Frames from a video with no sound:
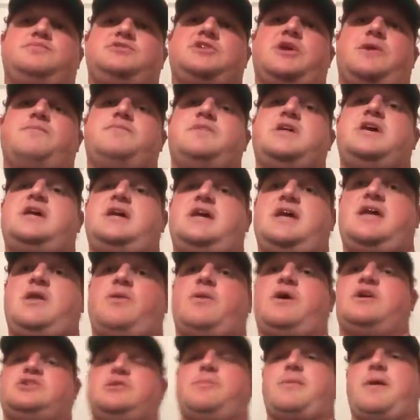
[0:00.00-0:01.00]
So
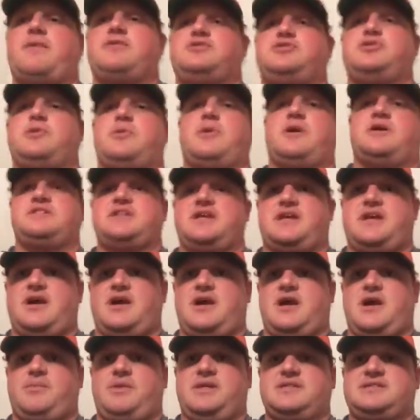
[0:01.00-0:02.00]
anyways, hope everybody's doing well. Take
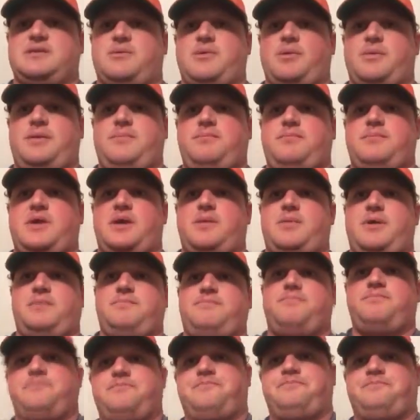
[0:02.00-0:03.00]
care. God bless. Bye-bye.
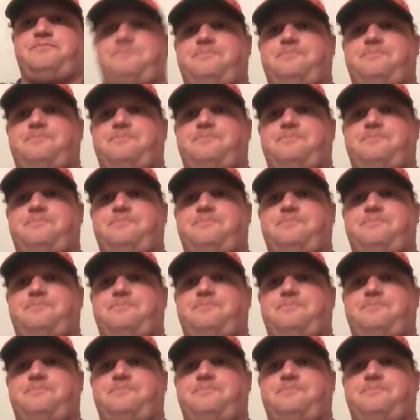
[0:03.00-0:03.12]
Bye-bye.